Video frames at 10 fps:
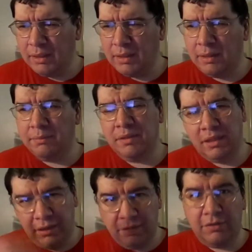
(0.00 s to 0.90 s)

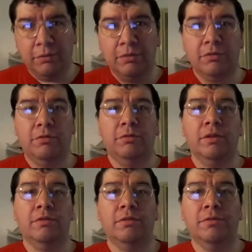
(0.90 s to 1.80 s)
Yeah, he's the original
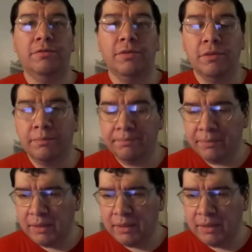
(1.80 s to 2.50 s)
director of the film,